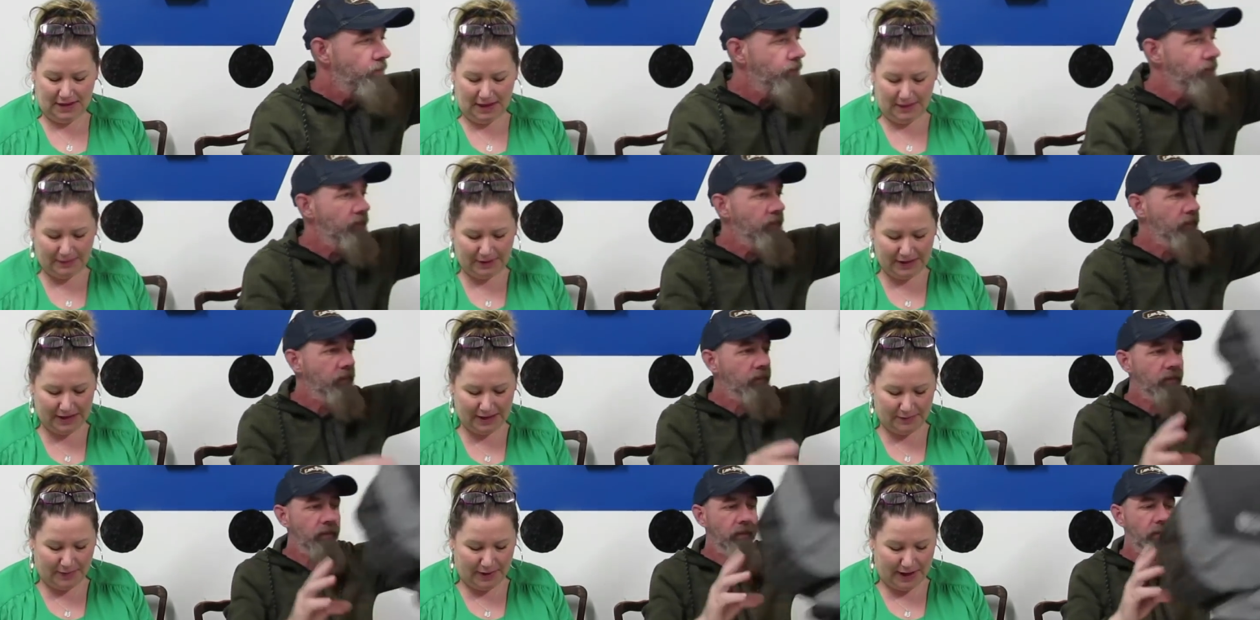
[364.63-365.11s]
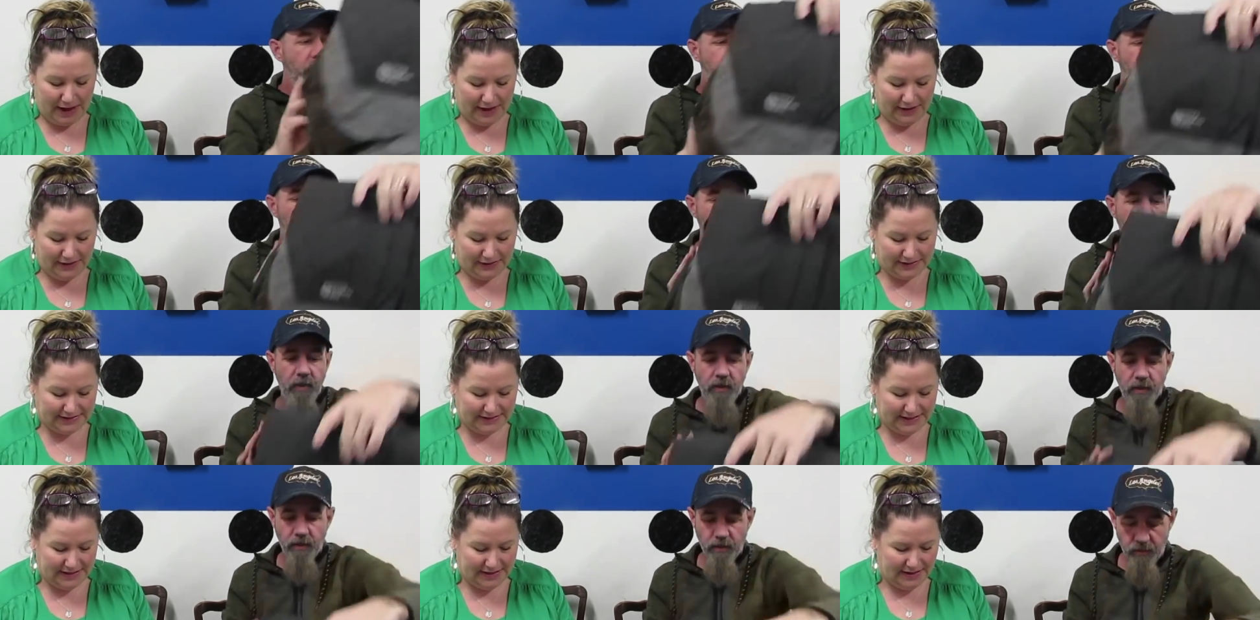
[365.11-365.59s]
Speaker 1: I'm getting a
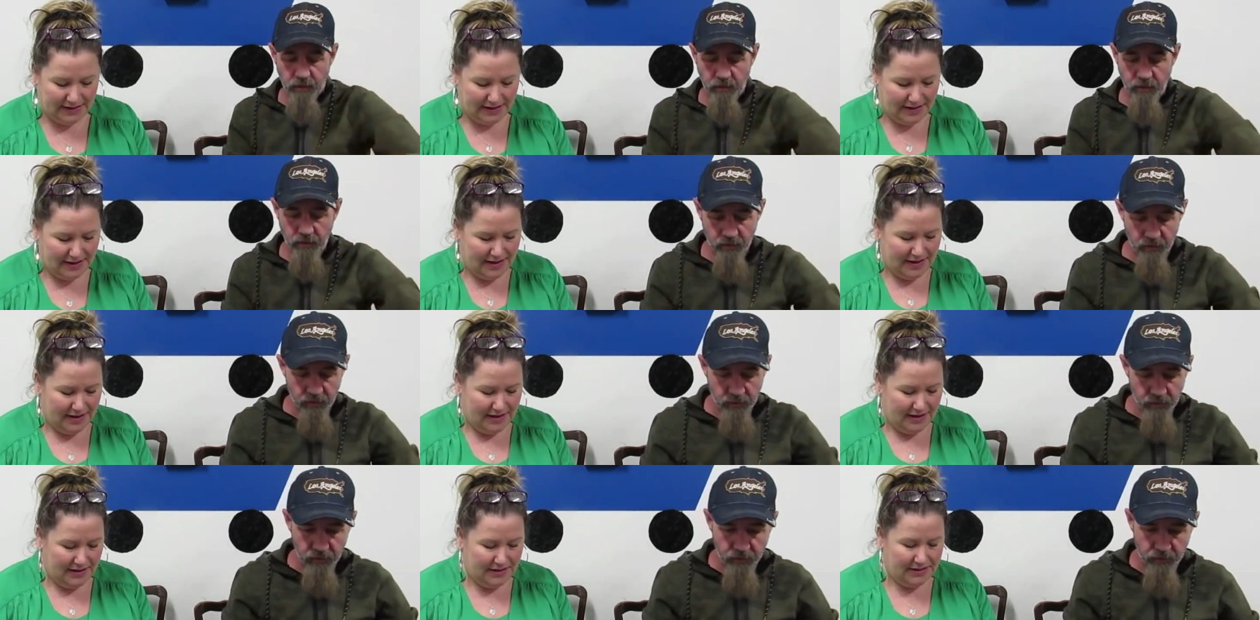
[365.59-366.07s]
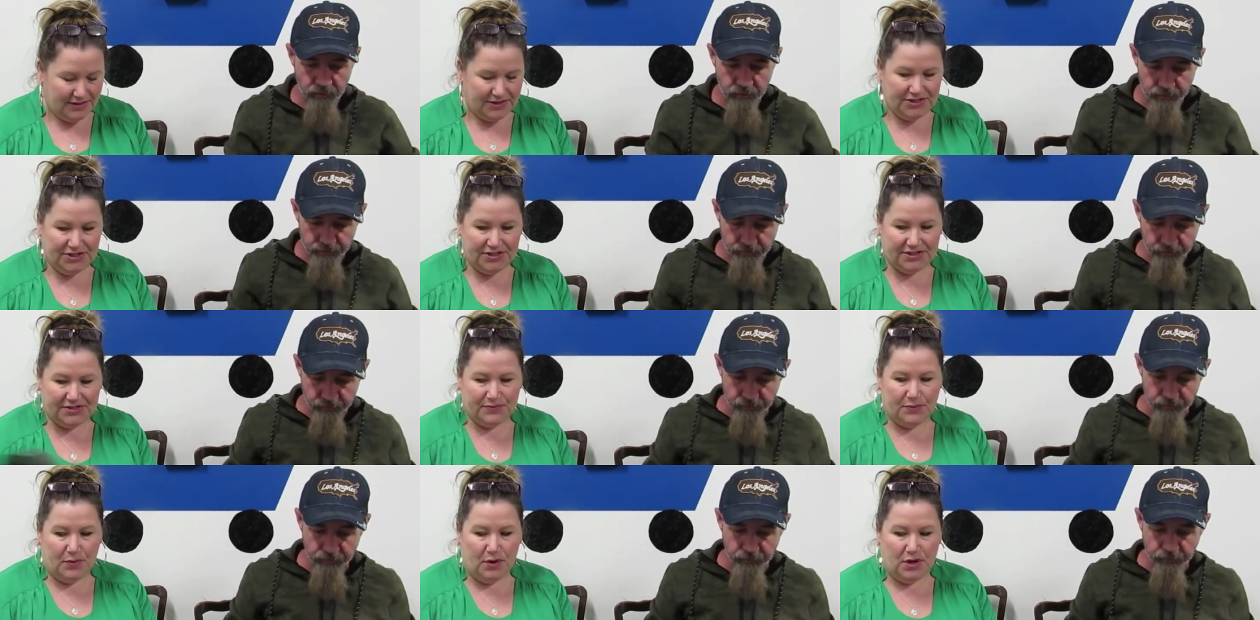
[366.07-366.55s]
pile. I see
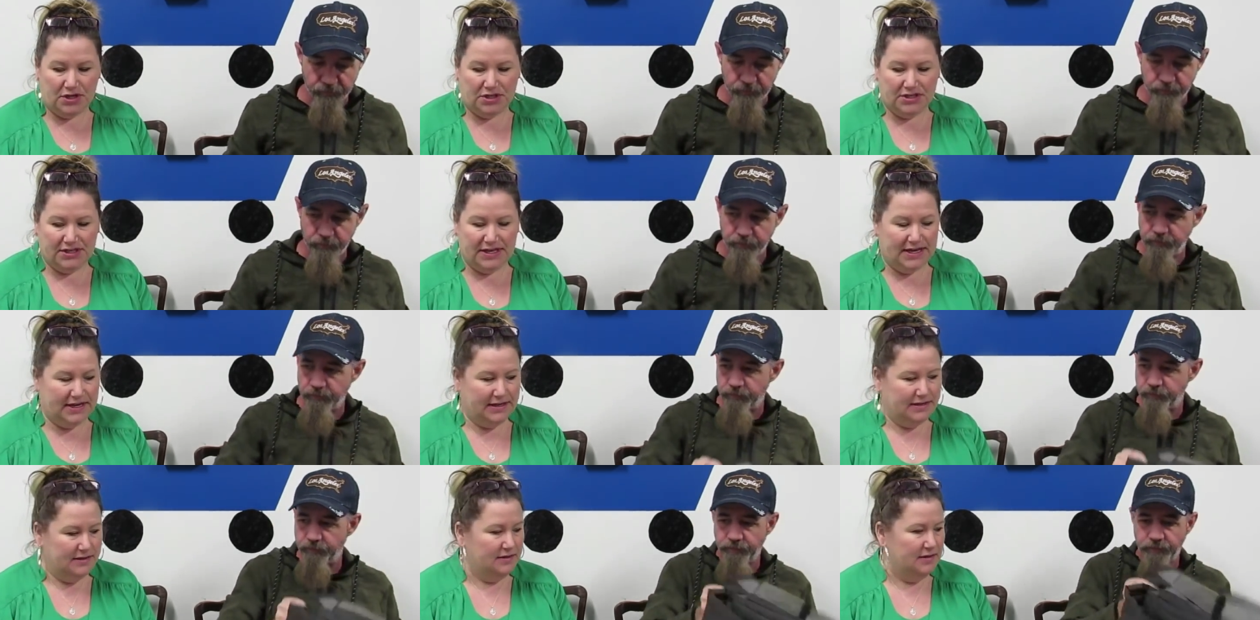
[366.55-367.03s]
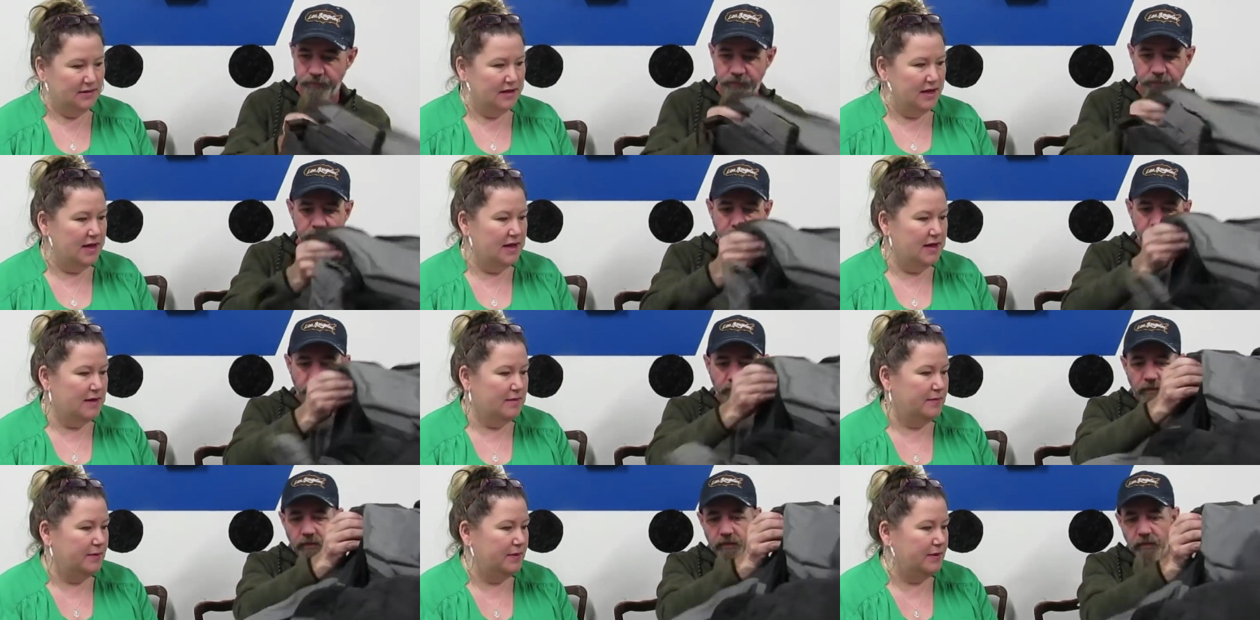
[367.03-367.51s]
Should just wash that.
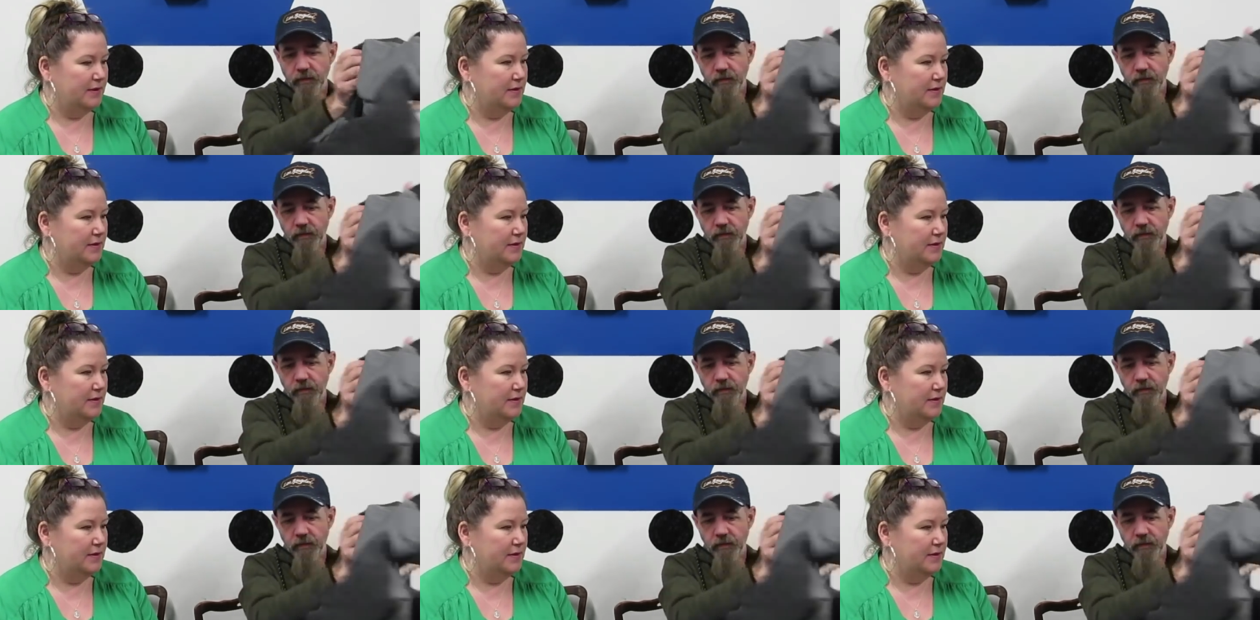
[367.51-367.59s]
Uh,